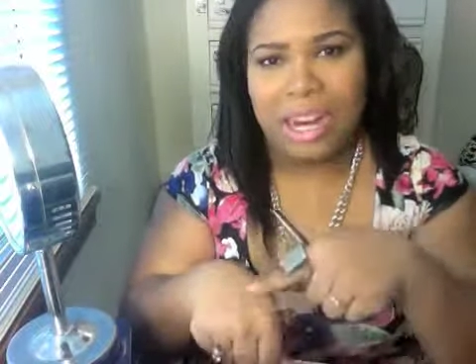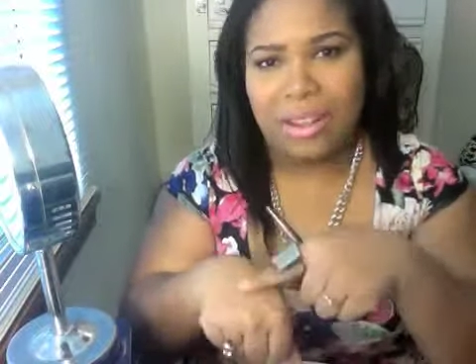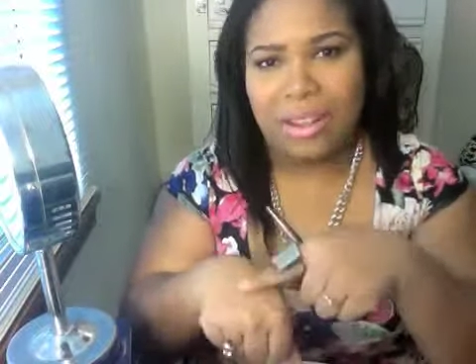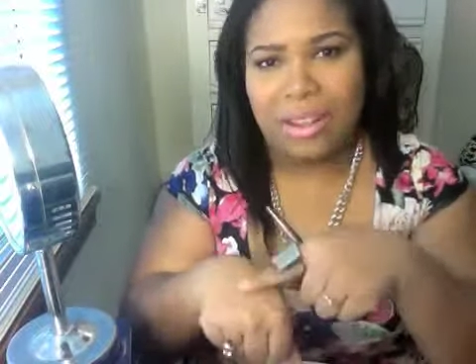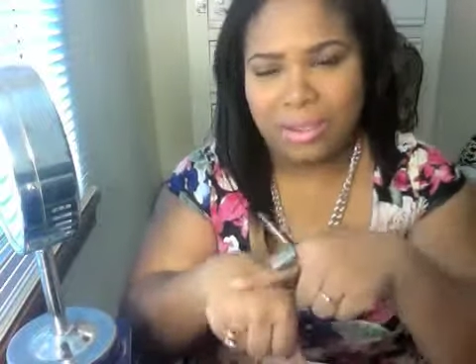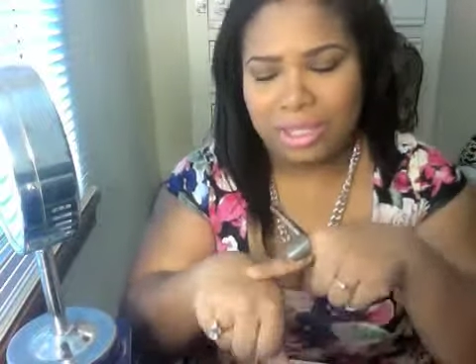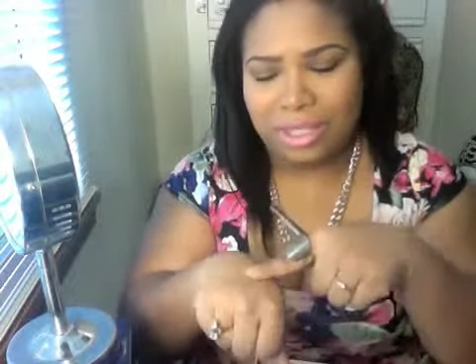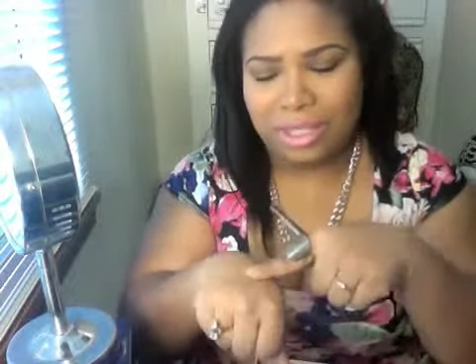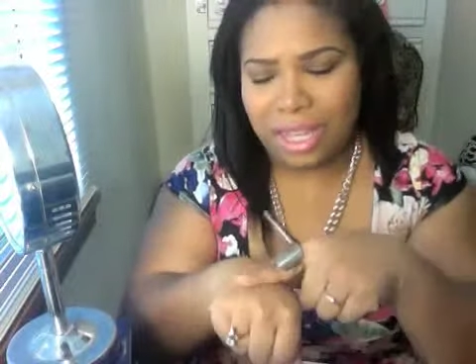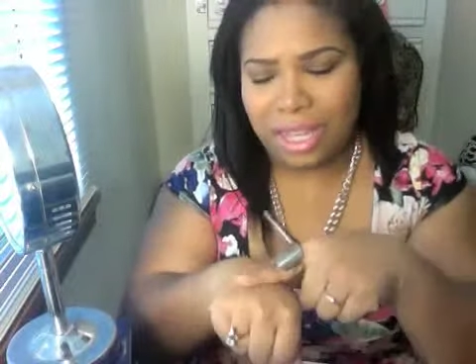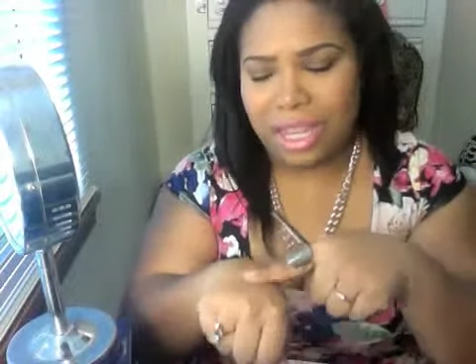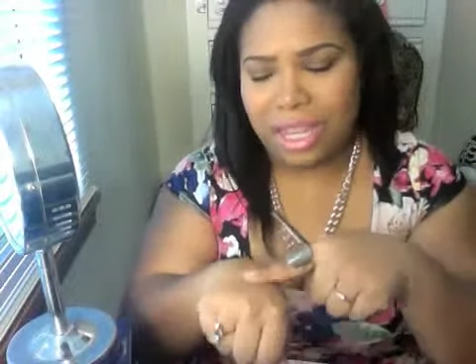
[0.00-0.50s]
I
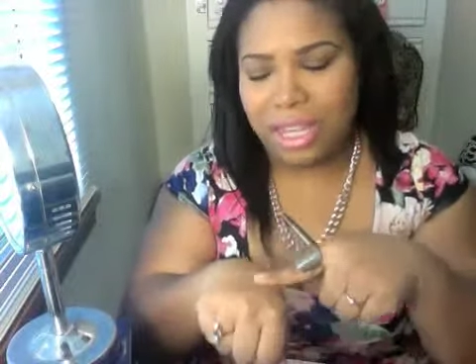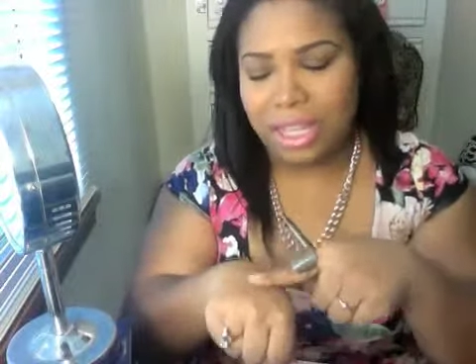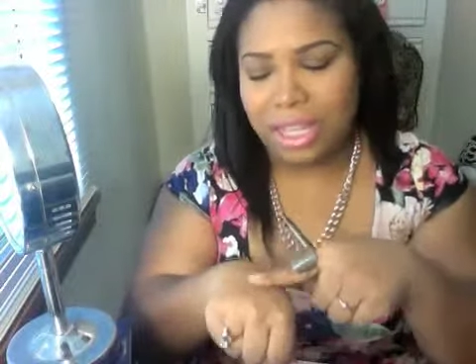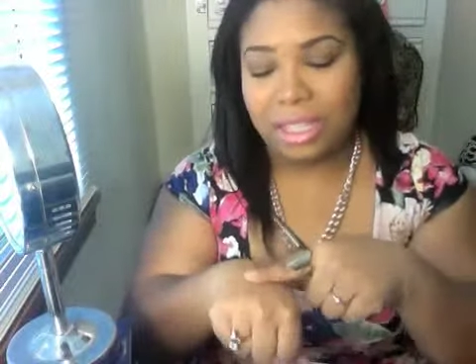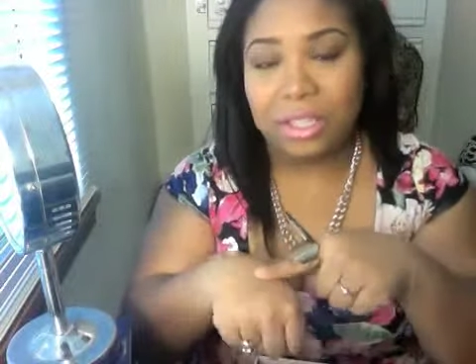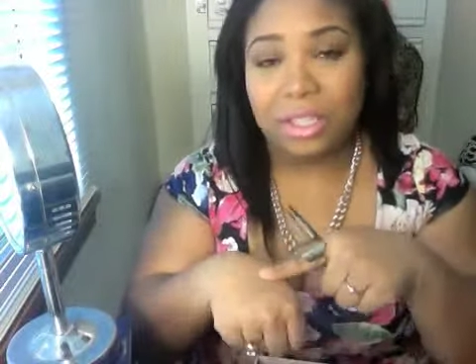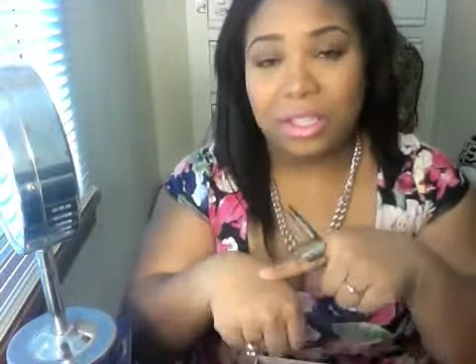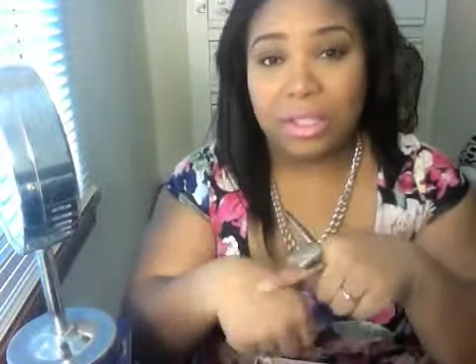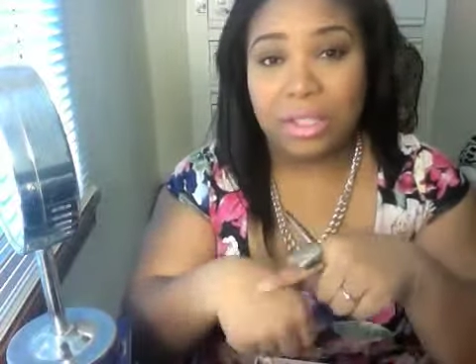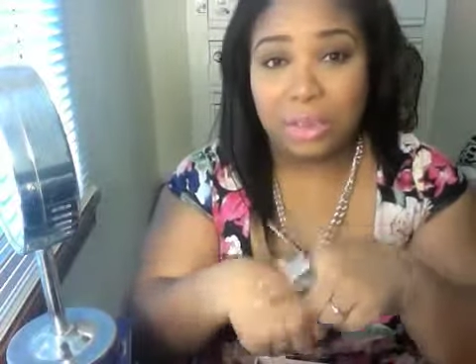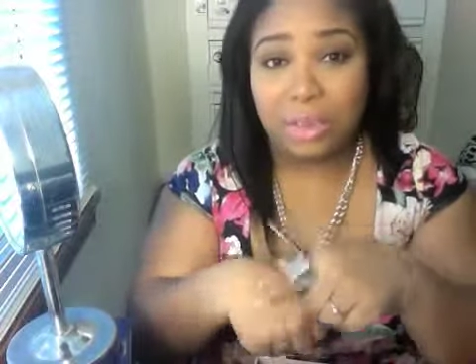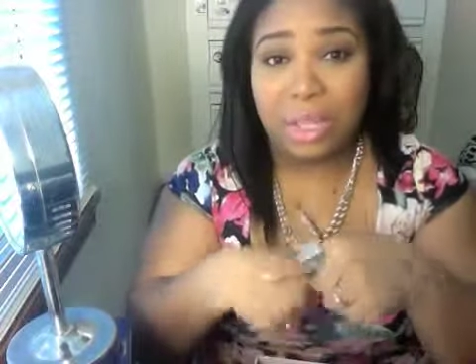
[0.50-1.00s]
was like, it
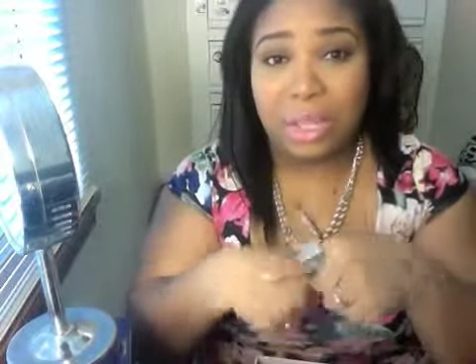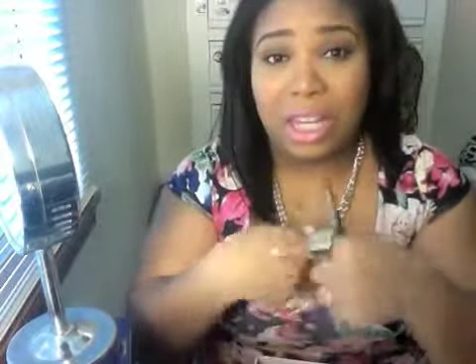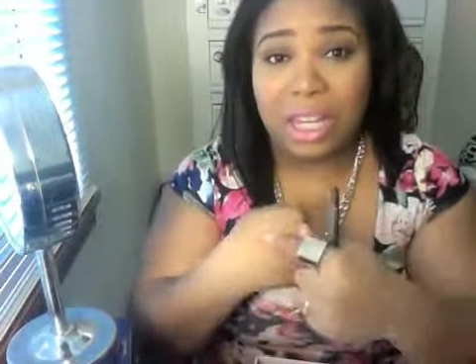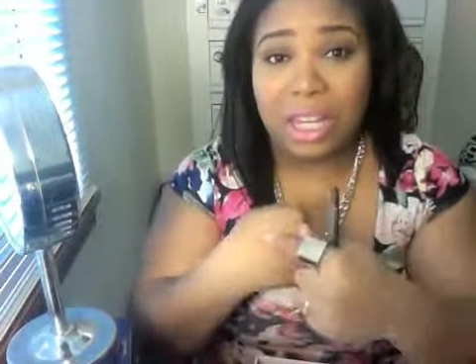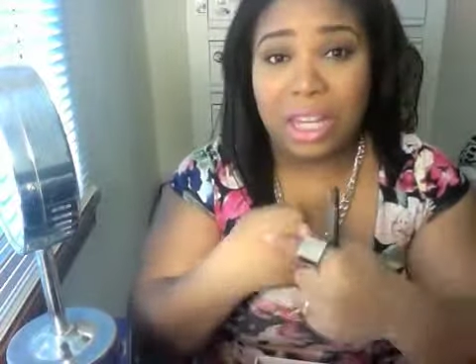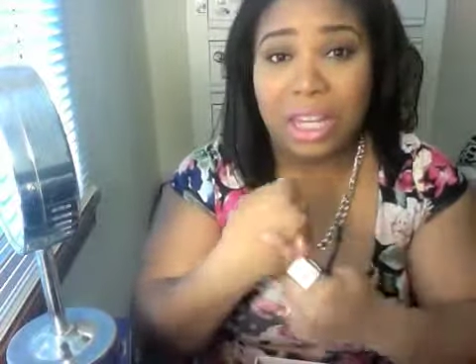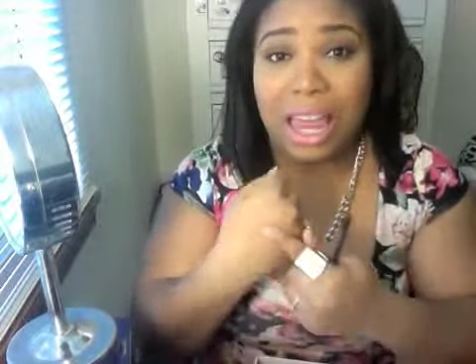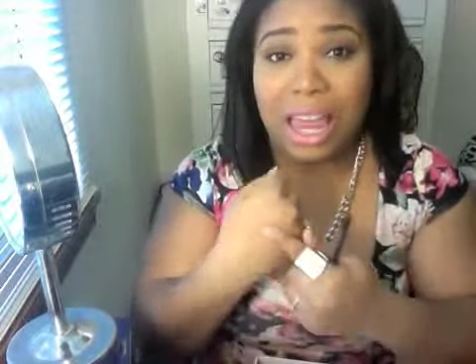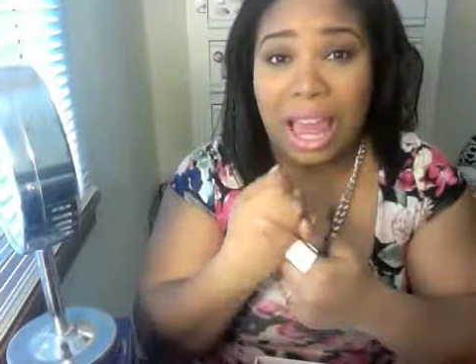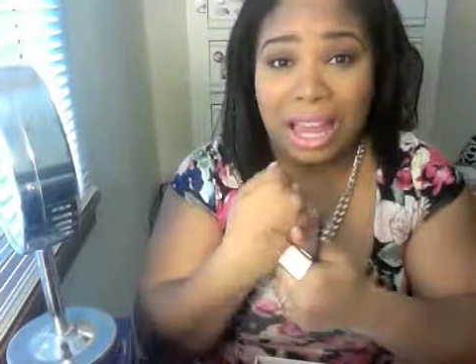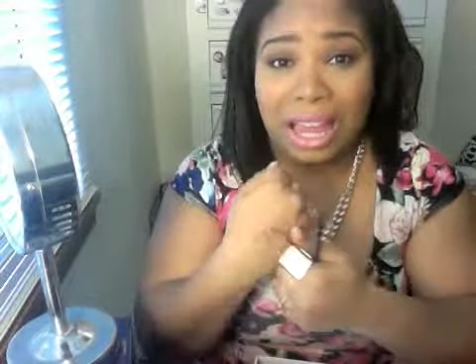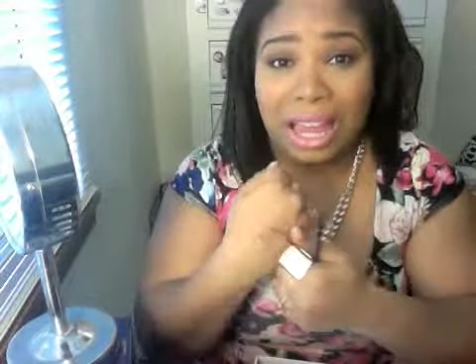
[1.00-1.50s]
took me a
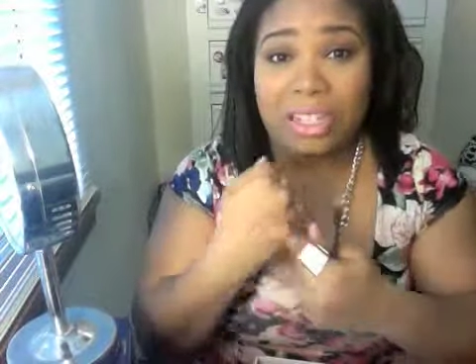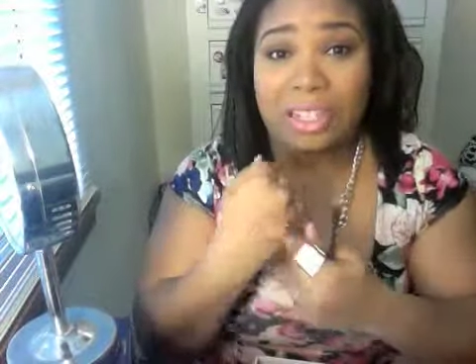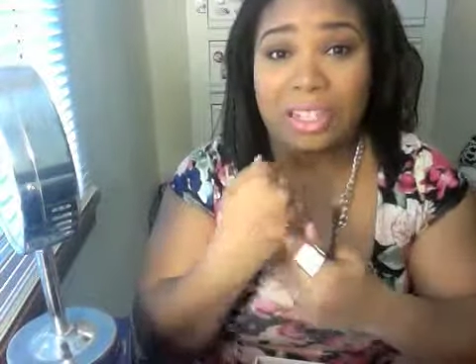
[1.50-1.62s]
lot